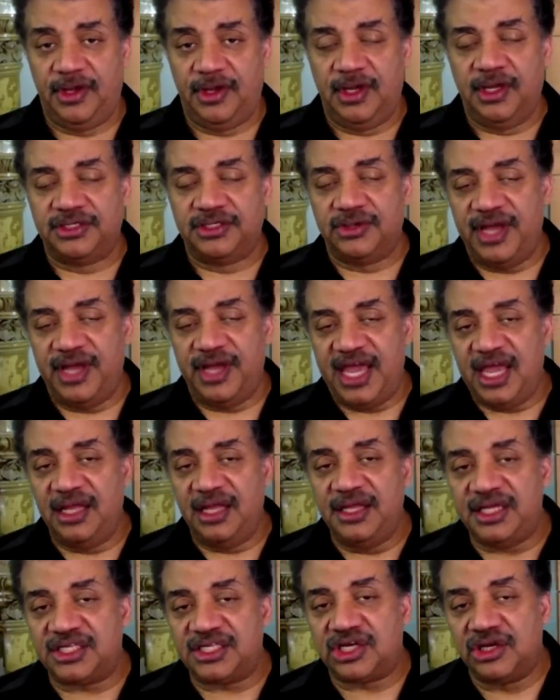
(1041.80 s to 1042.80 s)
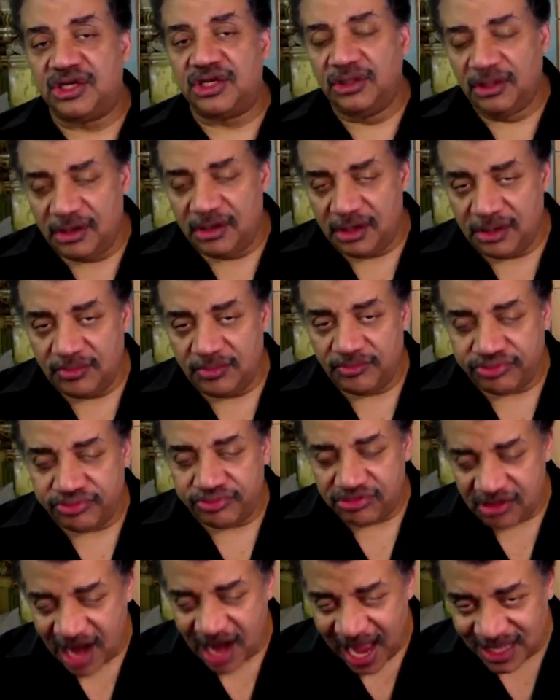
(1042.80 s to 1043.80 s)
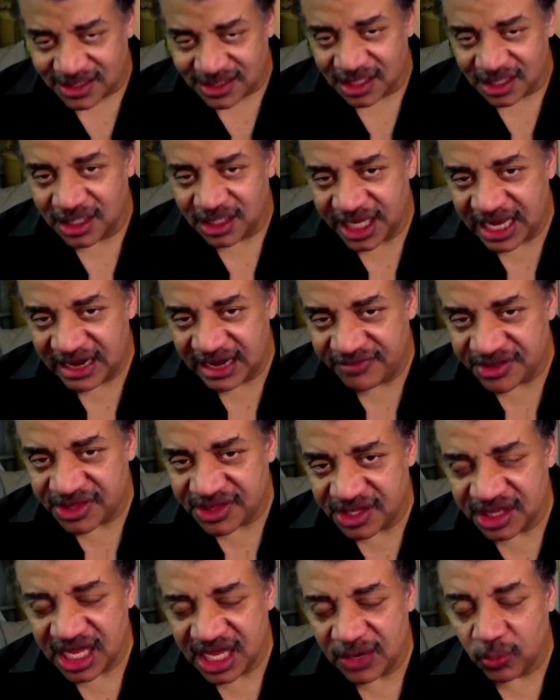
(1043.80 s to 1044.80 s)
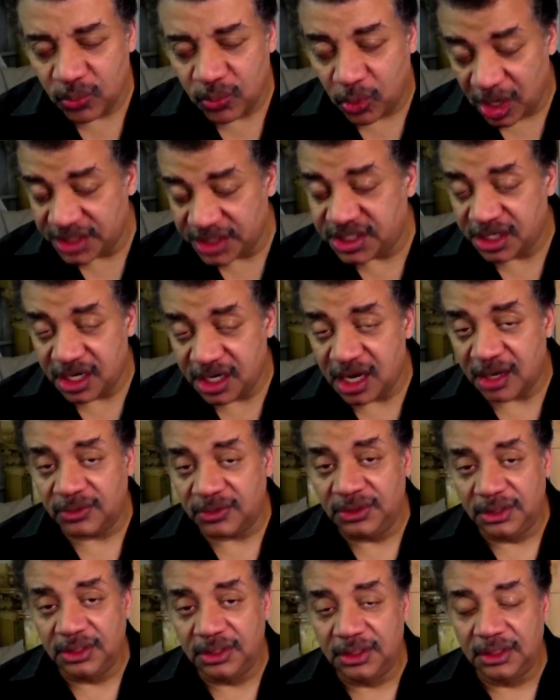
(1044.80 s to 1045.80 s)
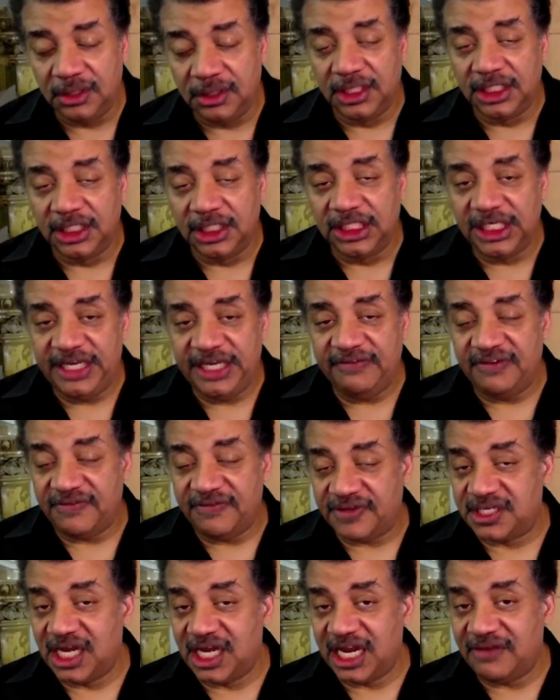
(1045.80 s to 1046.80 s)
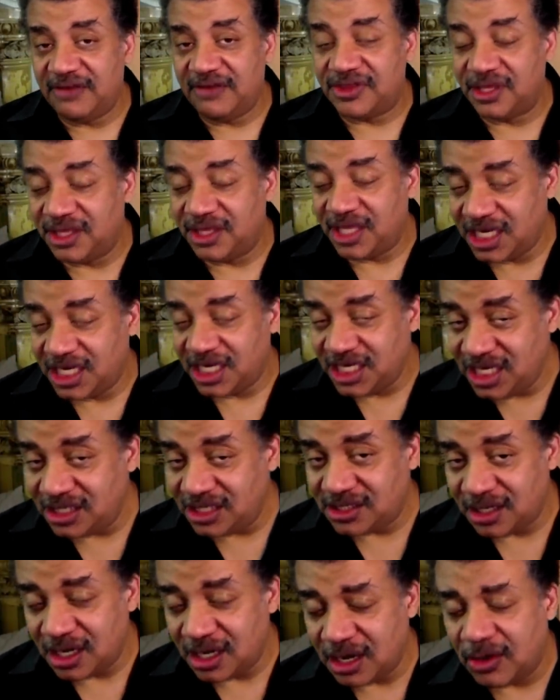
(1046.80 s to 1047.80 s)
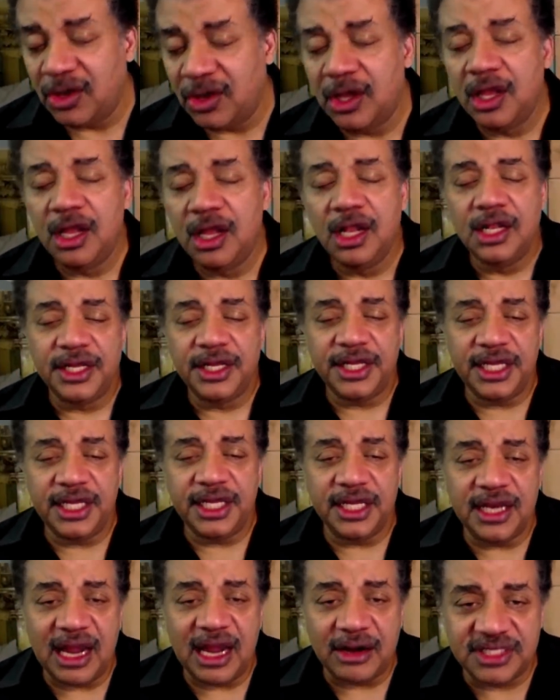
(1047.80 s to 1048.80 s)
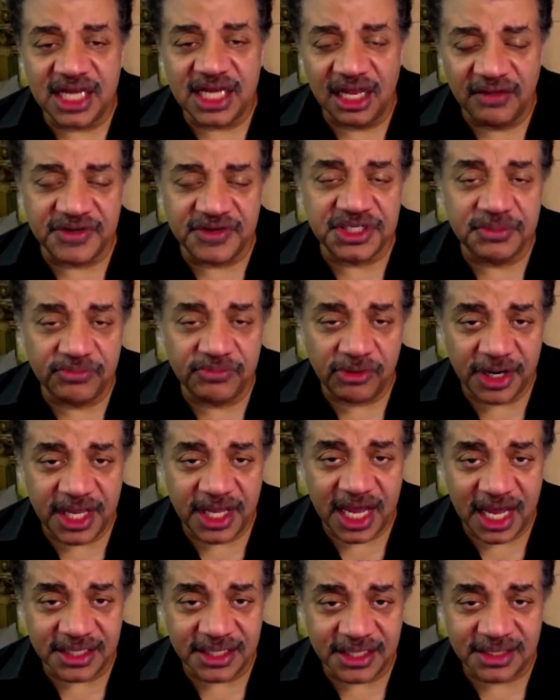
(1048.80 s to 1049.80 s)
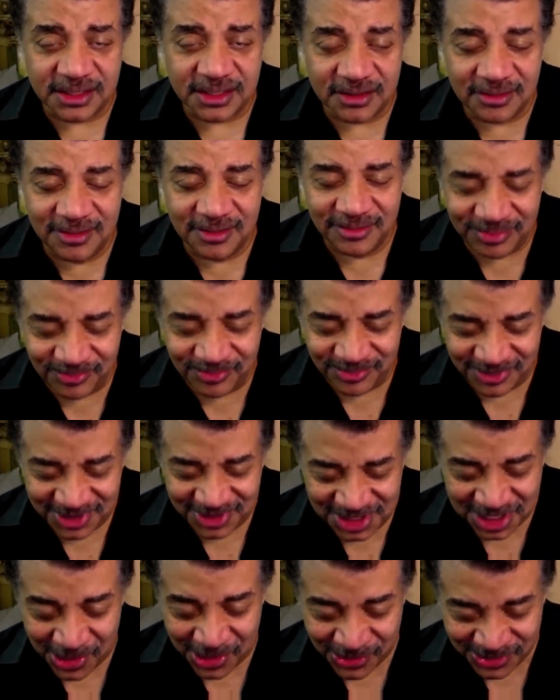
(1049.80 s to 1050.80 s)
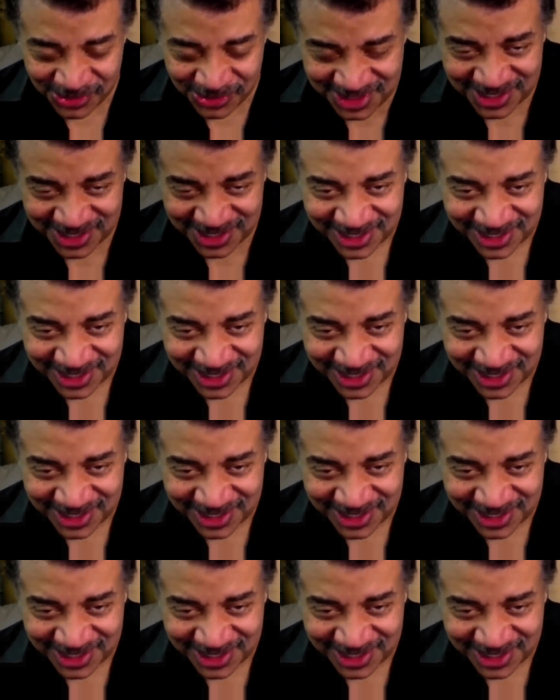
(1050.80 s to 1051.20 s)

So aliens can learn practically everything they'd want to know, even if it's not everything they need to know, in our television broadcast shows.